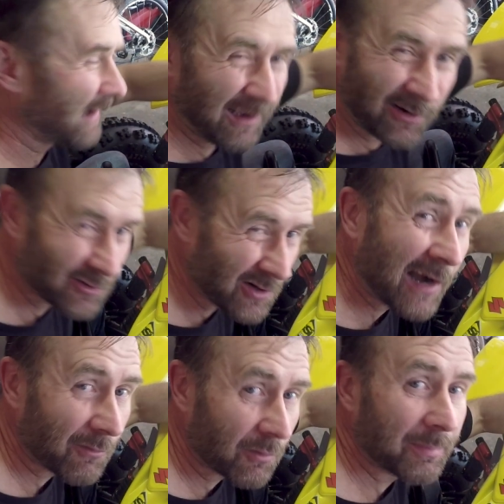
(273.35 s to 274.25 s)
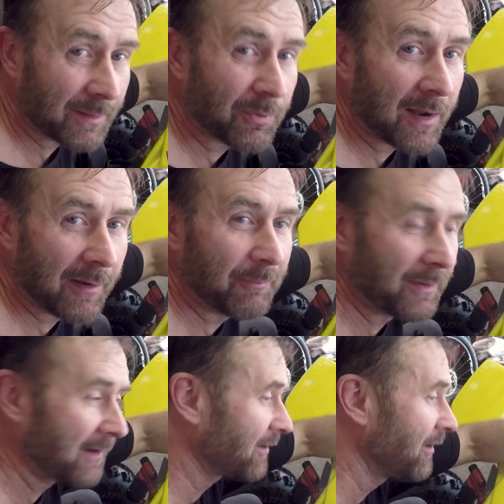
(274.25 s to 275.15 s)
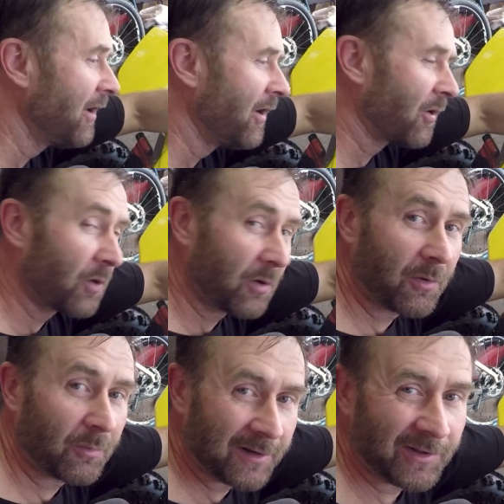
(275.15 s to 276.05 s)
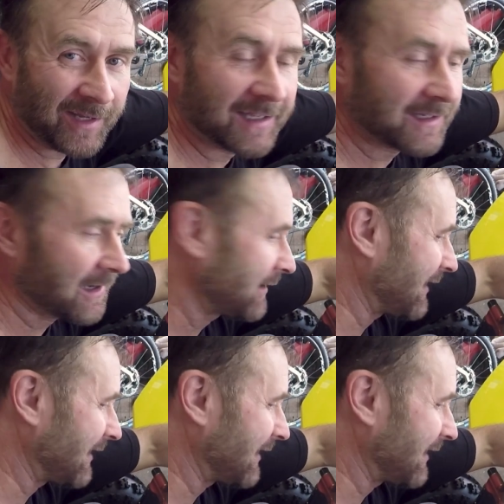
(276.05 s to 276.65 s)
Hair dryer would be probably better, or a real heat gun.